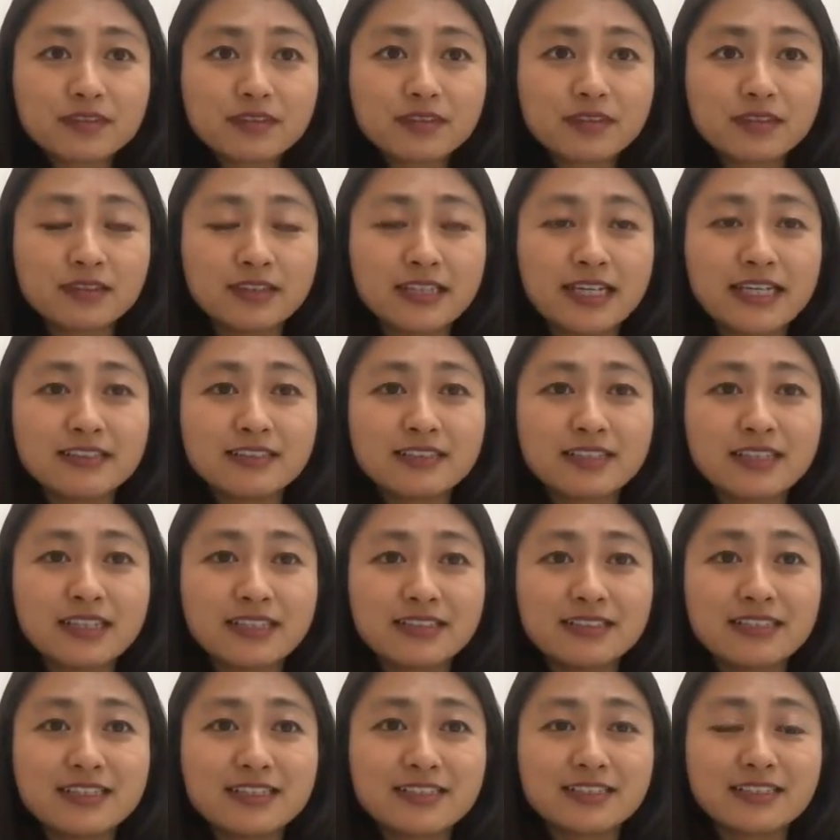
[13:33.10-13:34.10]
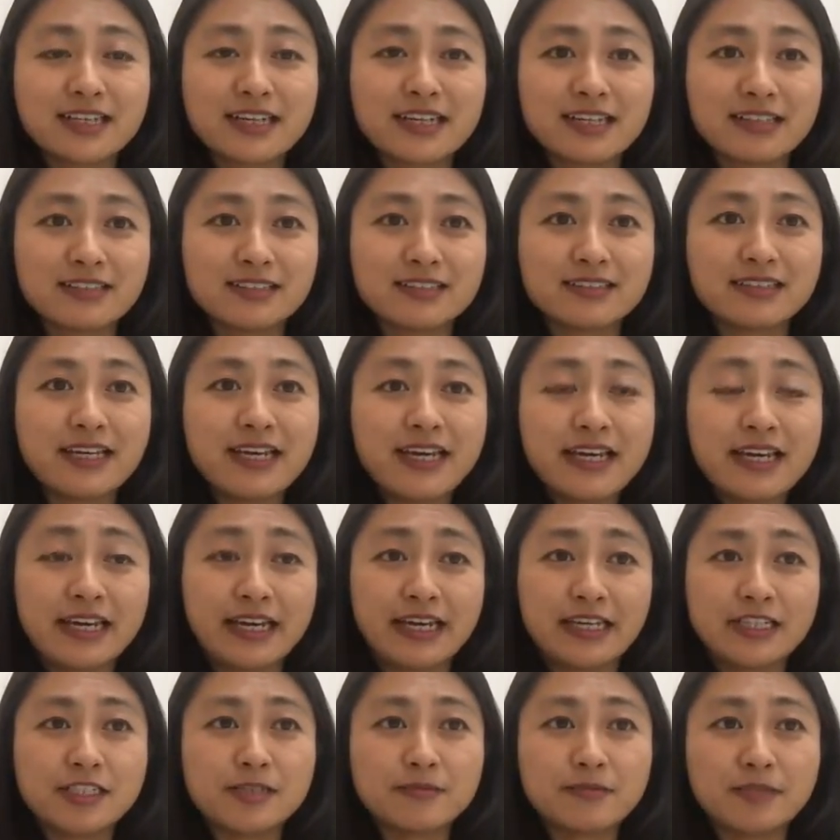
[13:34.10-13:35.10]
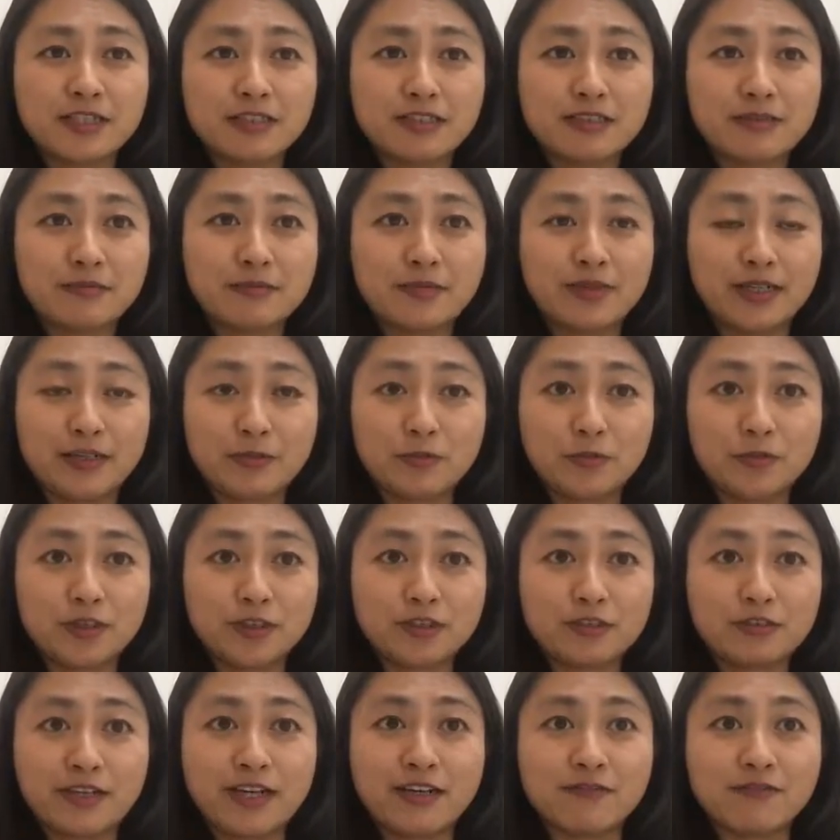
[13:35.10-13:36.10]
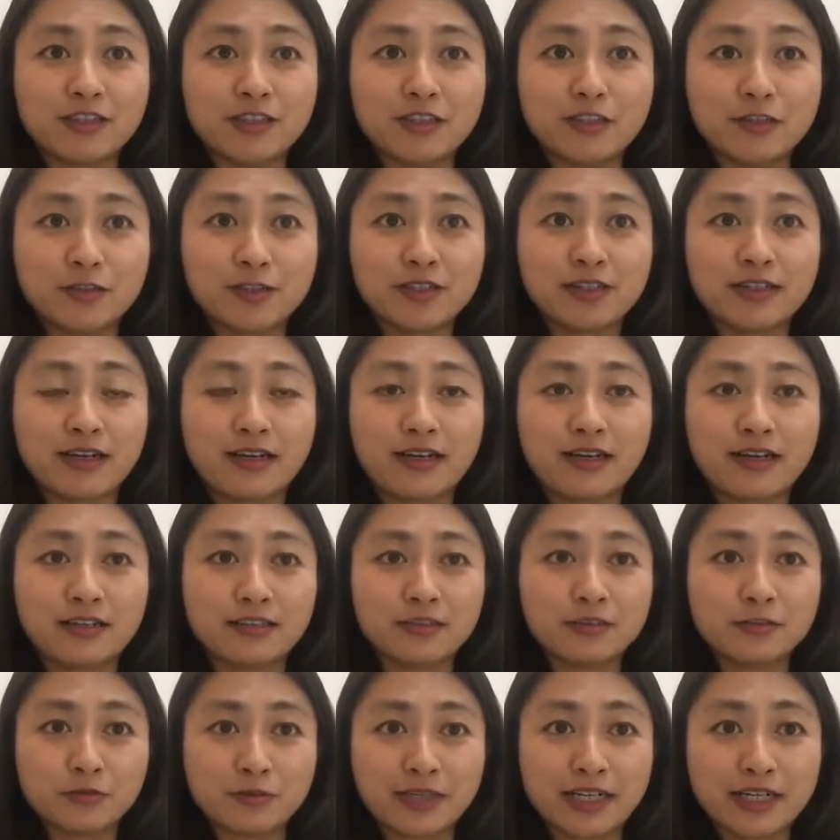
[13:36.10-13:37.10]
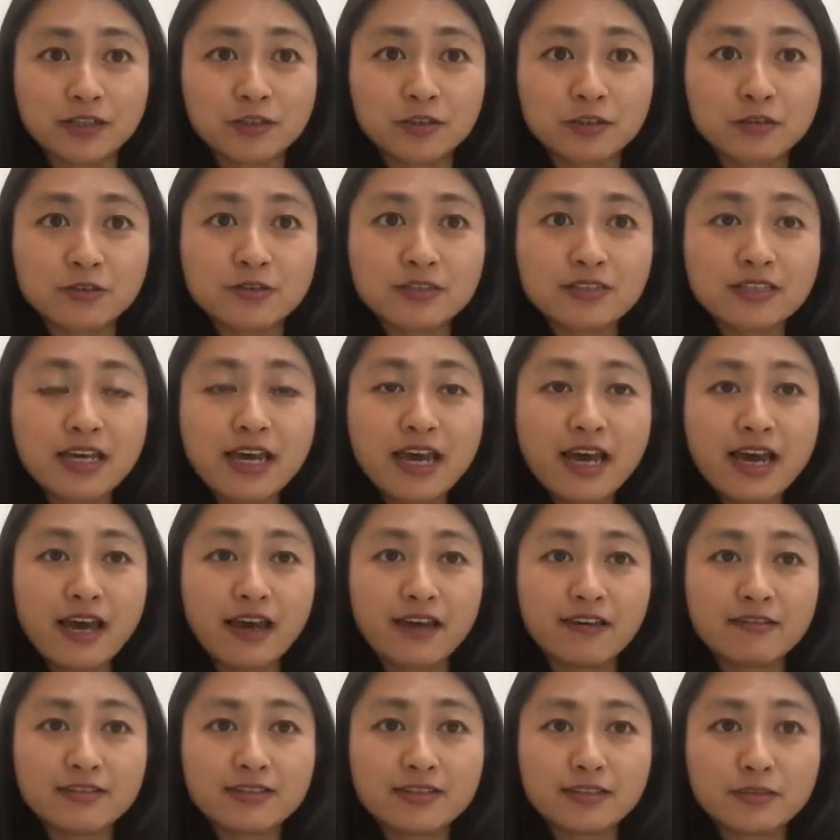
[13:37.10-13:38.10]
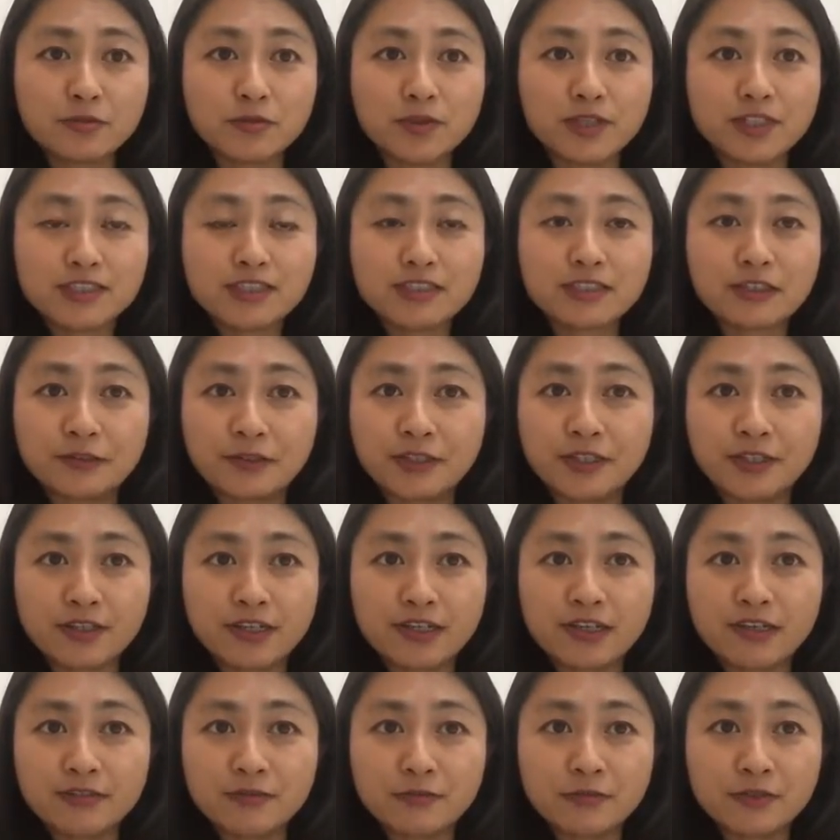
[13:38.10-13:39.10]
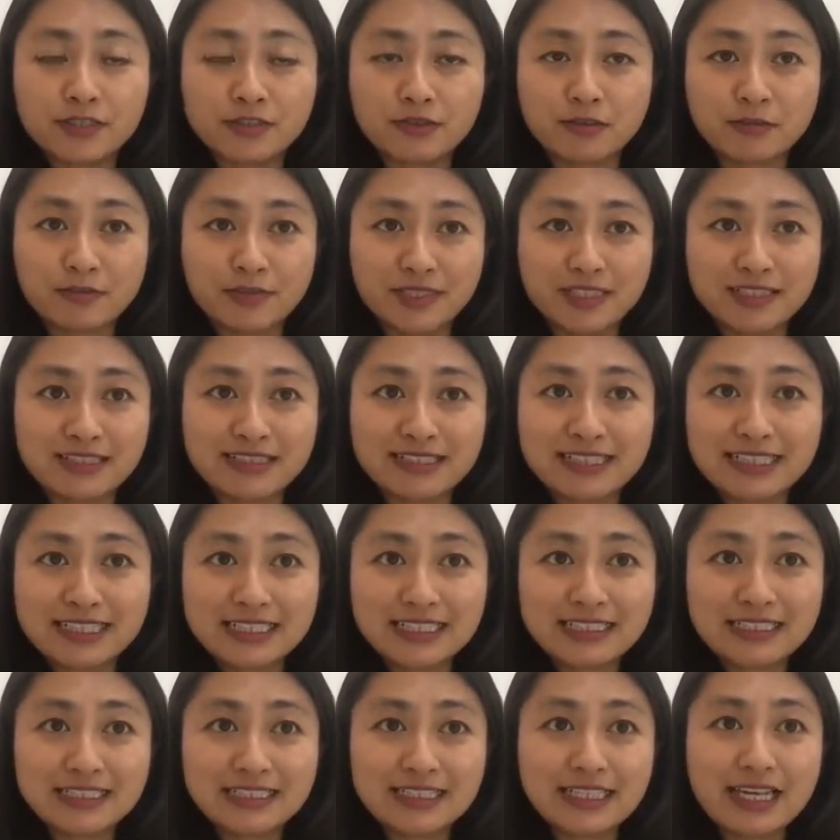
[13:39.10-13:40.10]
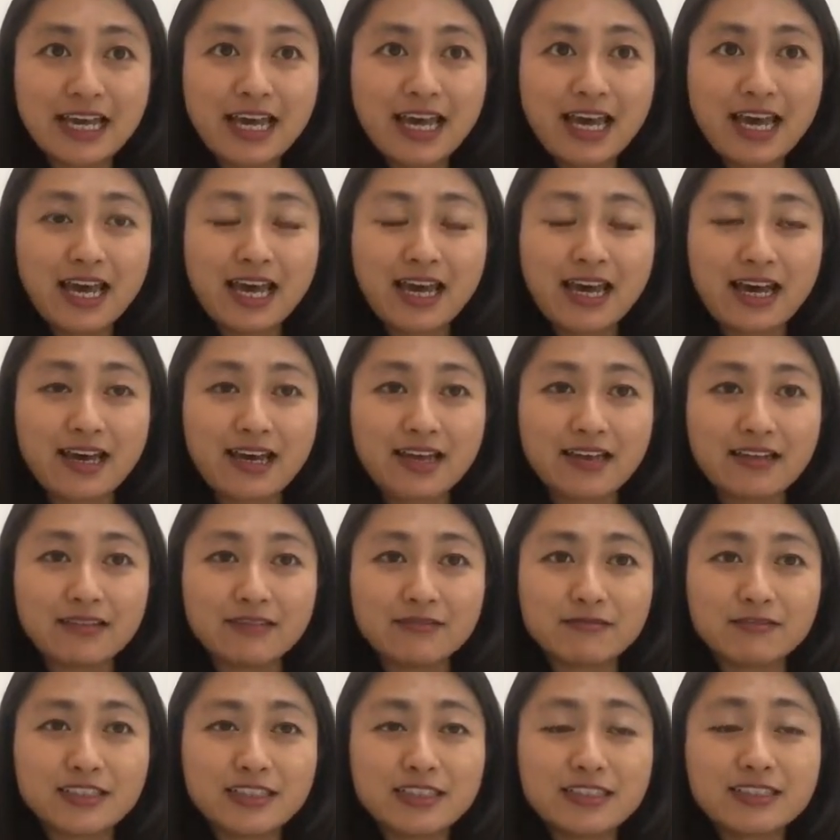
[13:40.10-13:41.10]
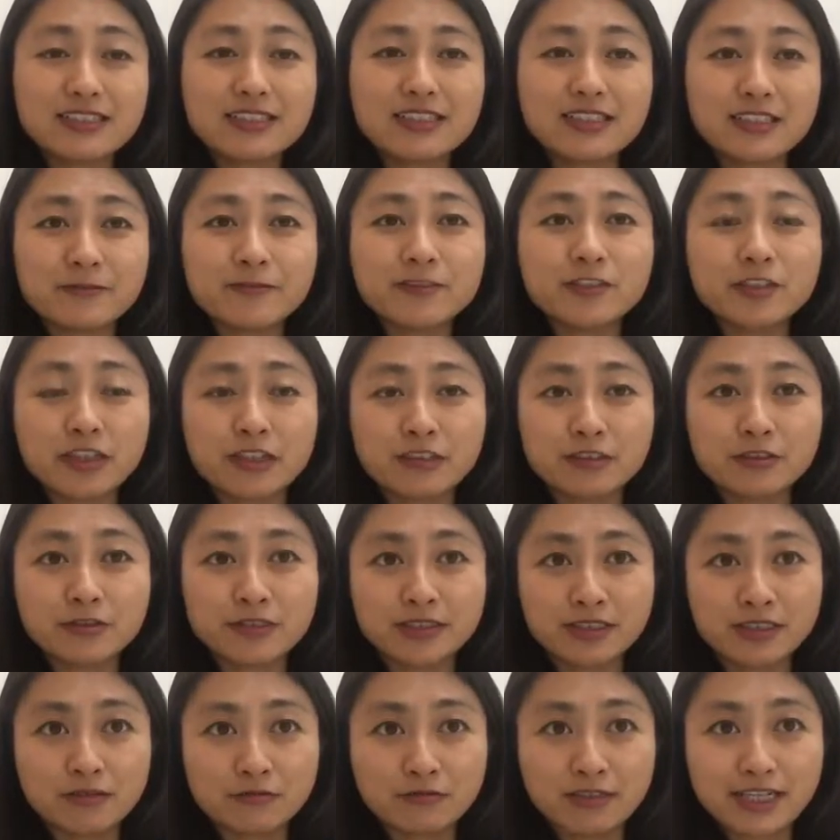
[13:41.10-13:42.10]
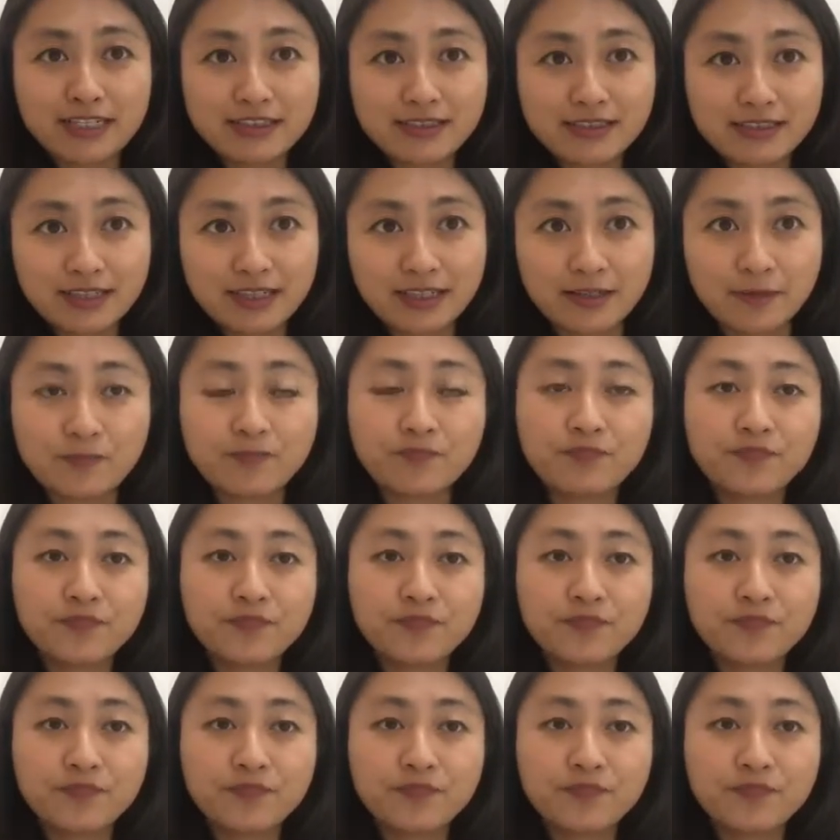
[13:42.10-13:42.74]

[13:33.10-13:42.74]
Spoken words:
Then in this case, HMRC might want to have a look at your records and see what's going on with your business and really see if you are doing the right thing.